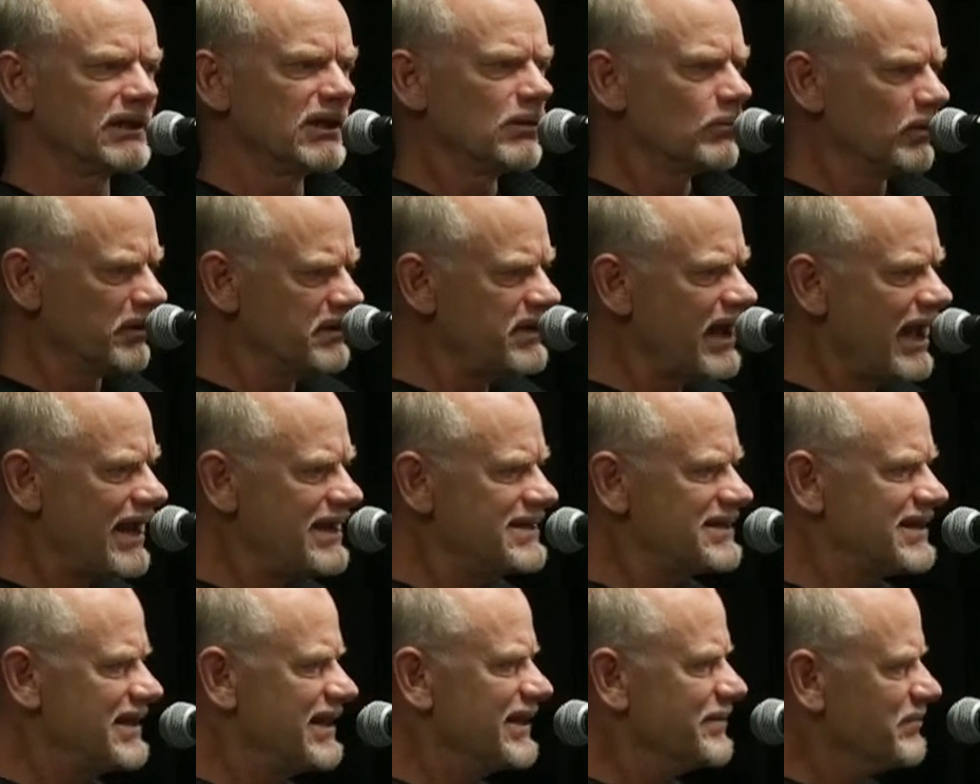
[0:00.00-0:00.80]
Well,
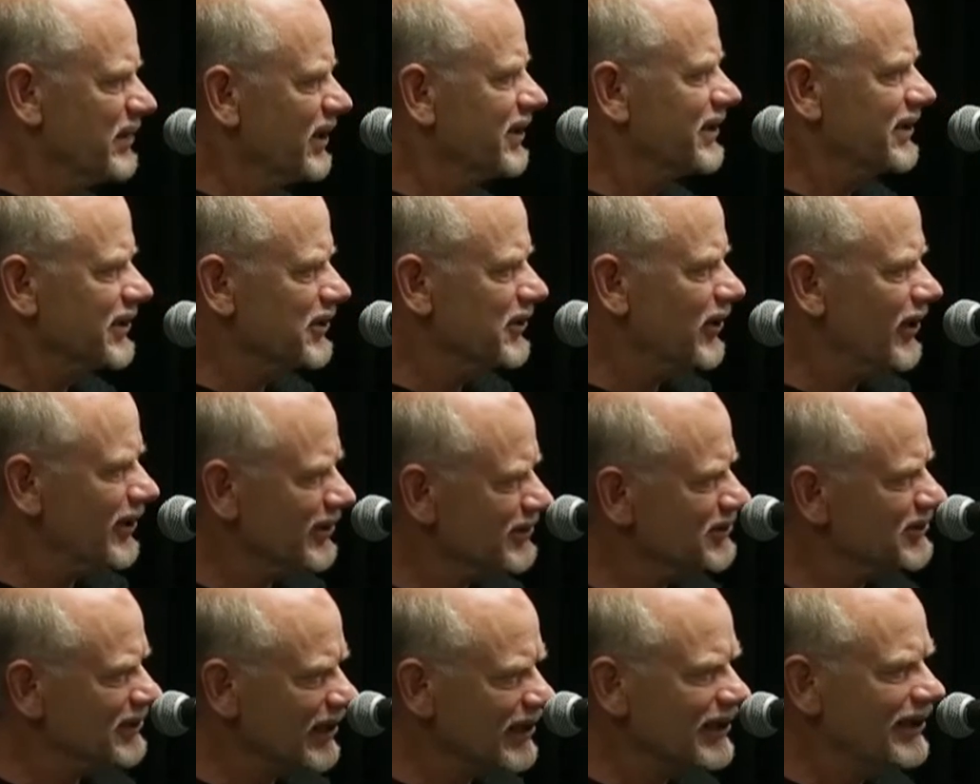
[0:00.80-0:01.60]
$19 million
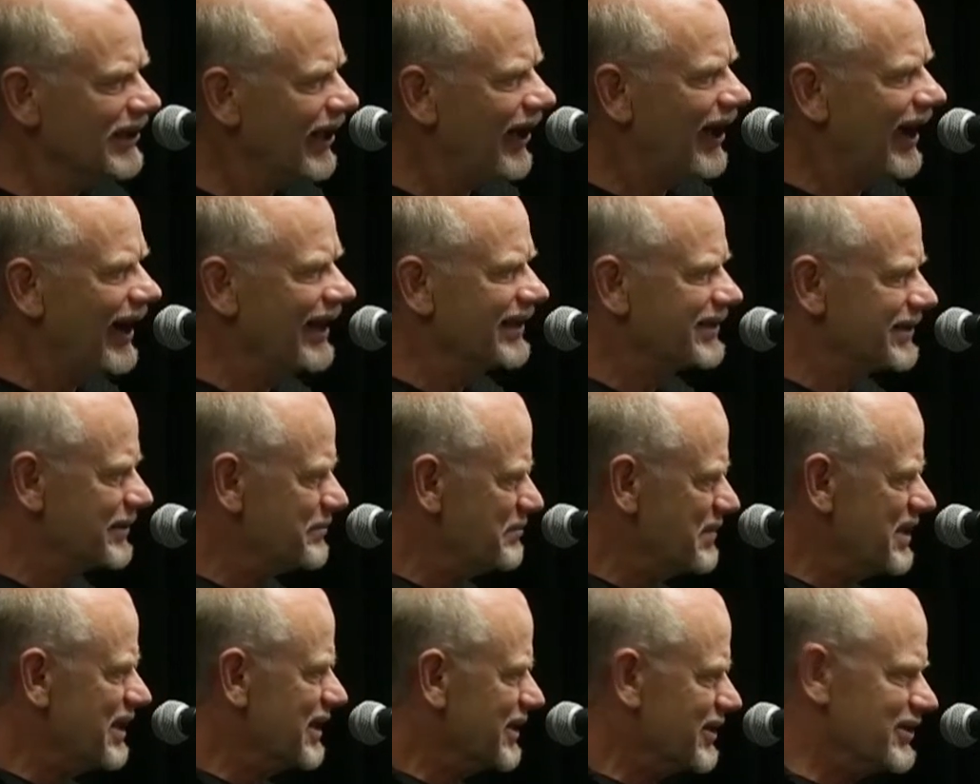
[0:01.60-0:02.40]
is a lot to
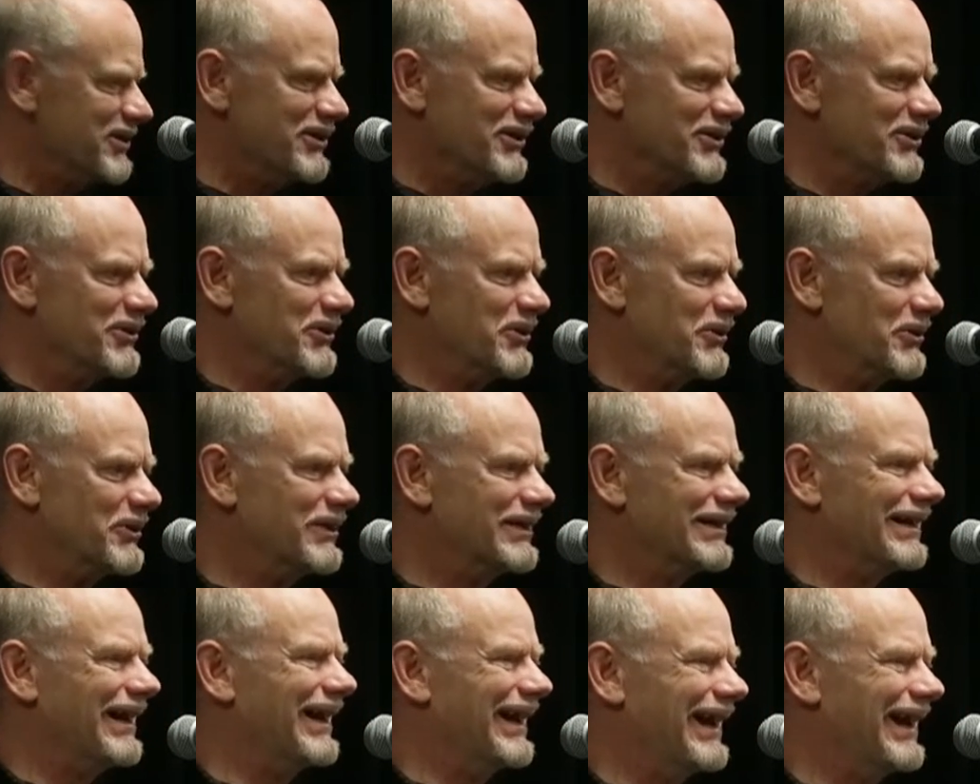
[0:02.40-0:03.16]
me and you,